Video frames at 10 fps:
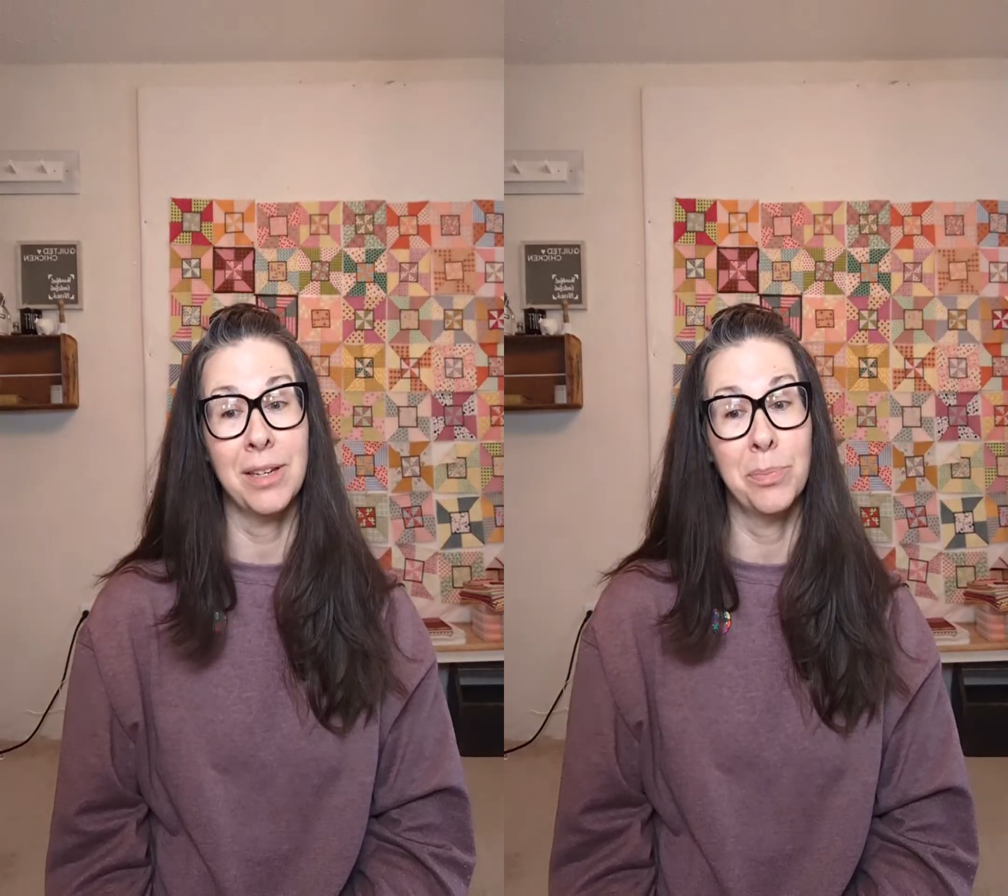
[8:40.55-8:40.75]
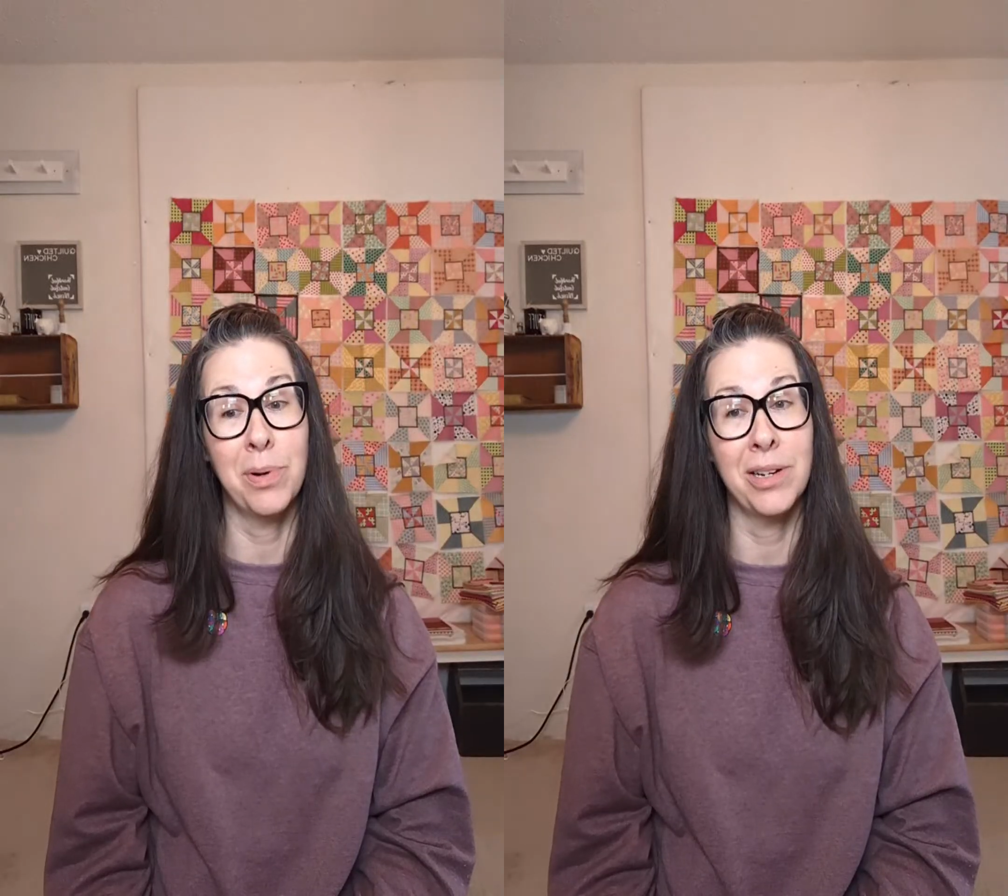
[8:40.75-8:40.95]

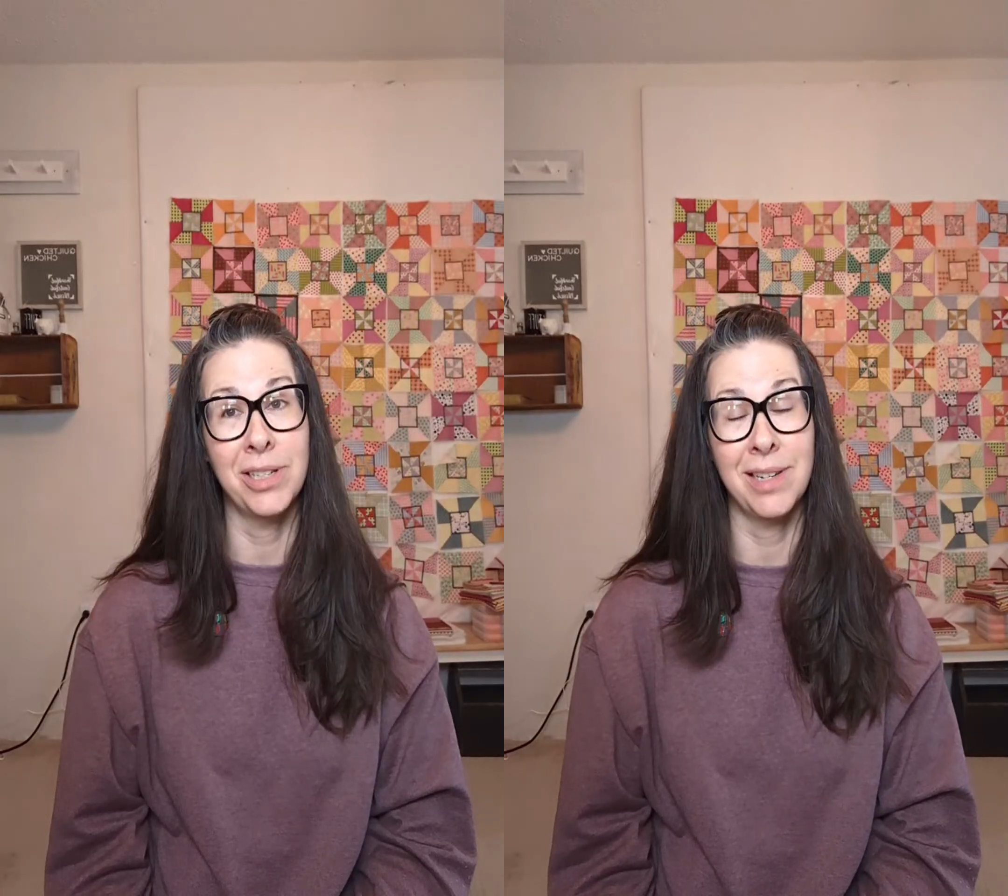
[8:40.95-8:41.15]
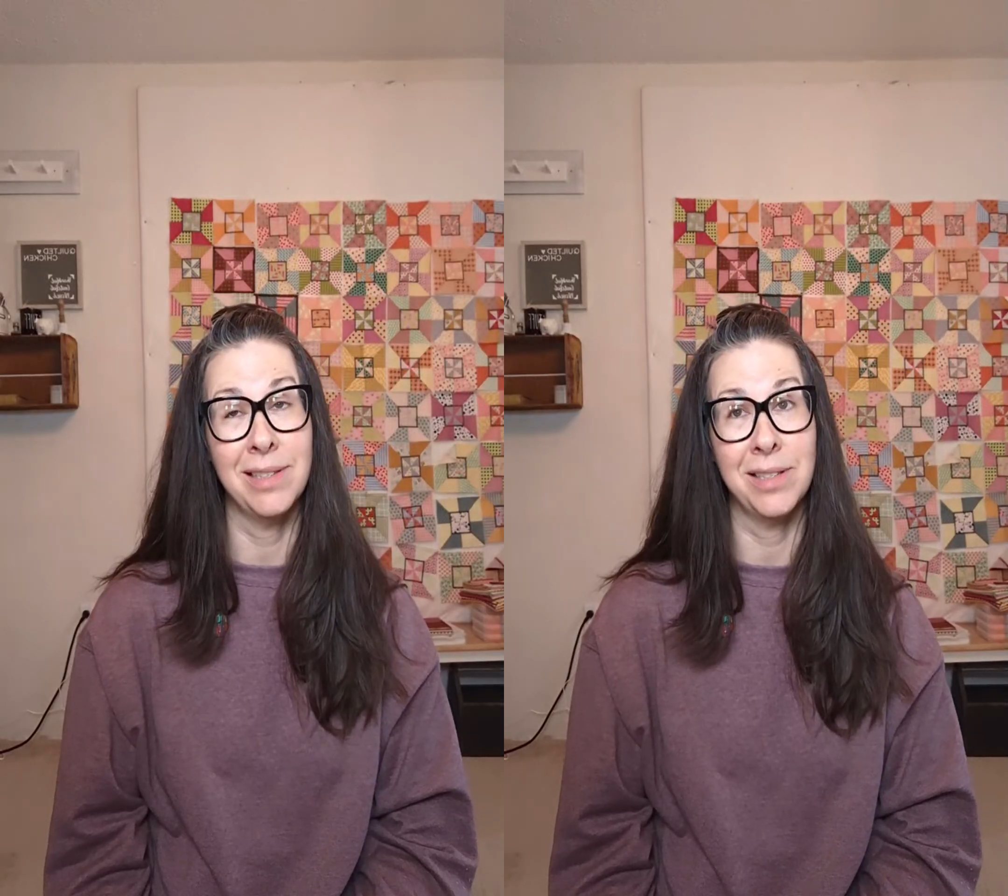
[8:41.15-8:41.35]
your
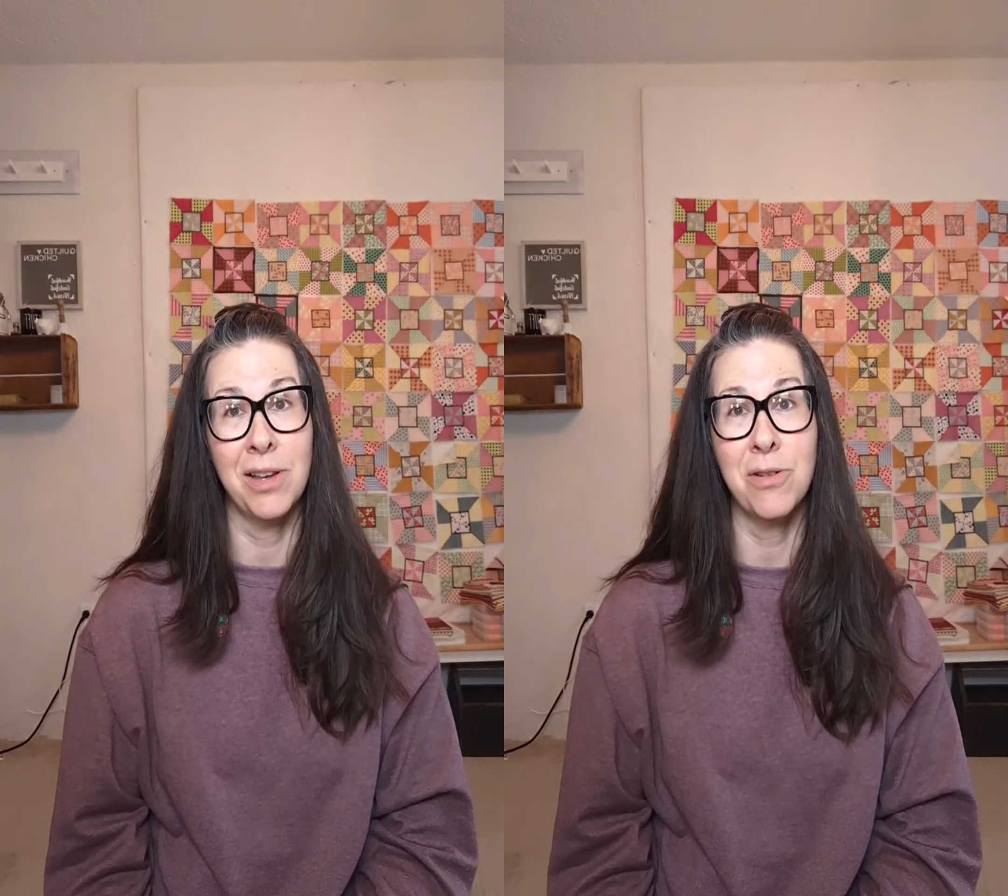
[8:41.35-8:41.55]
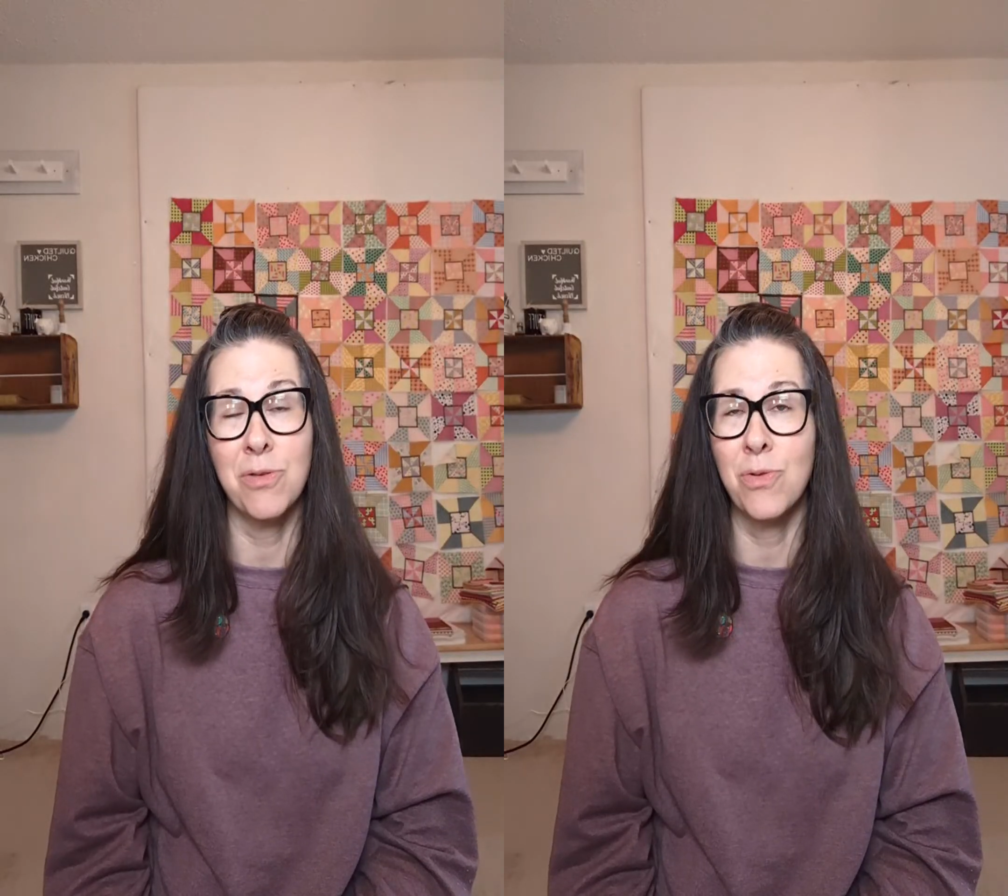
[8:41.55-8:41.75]
project and
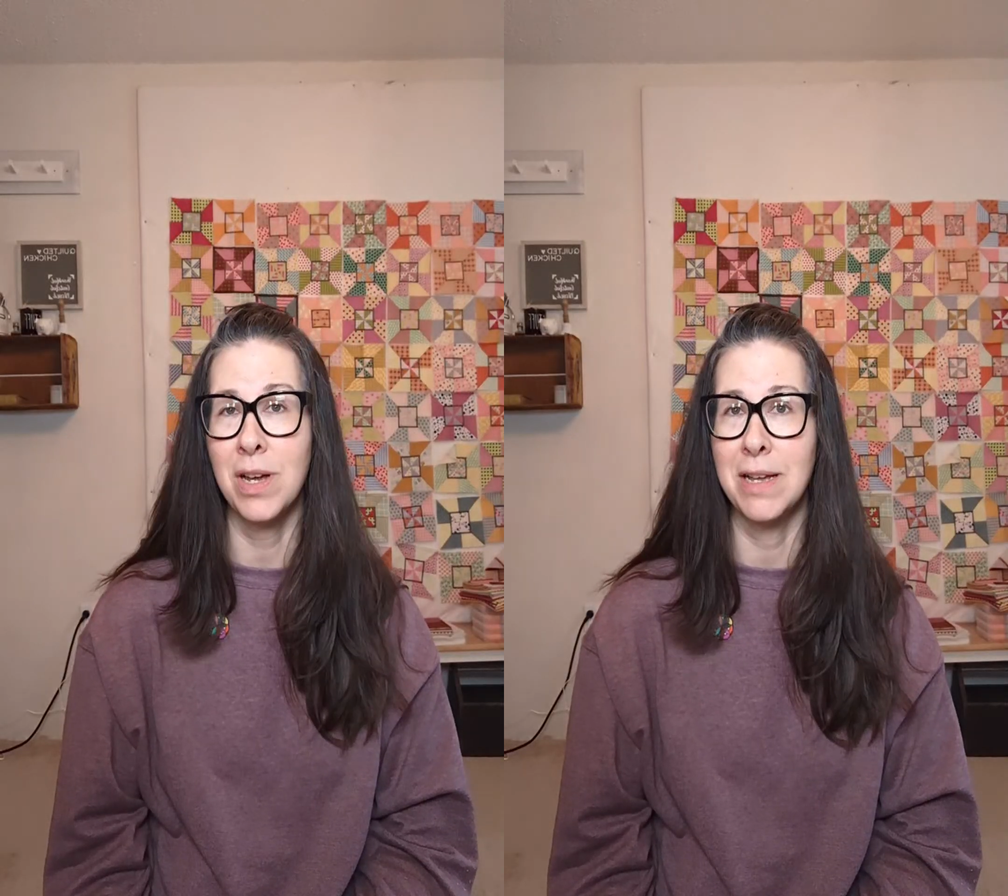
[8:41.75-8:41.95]
sew